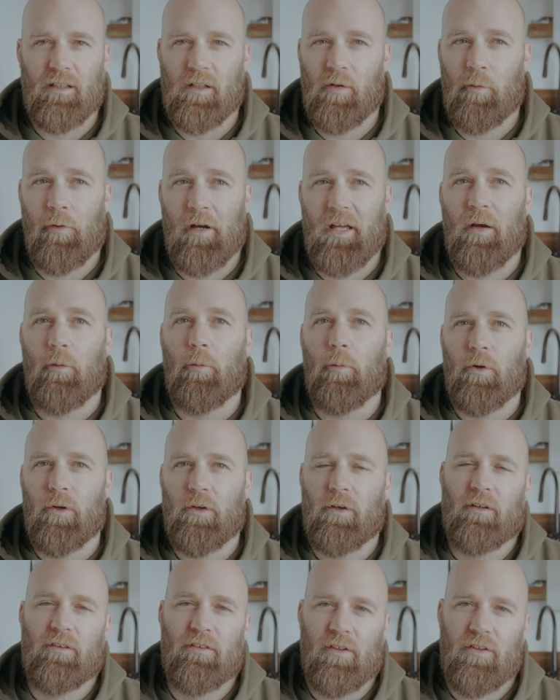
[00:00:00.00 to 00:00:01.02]
And the way it
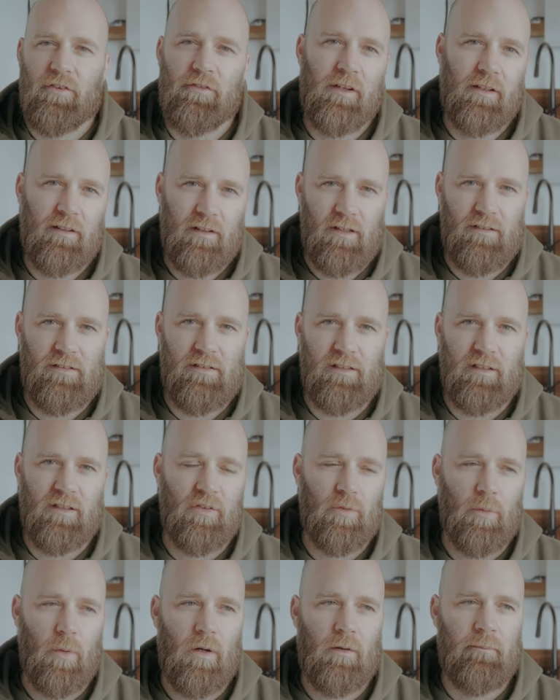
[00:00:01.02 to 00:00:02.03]
works is fantastic
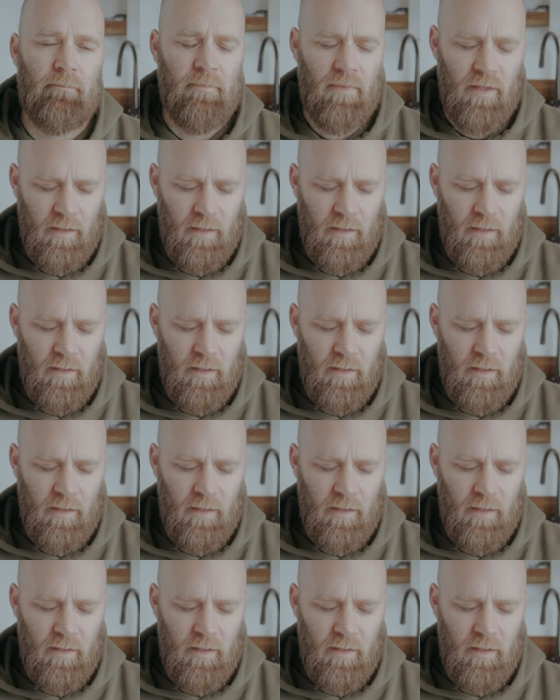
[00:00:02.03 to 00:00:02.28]
as well.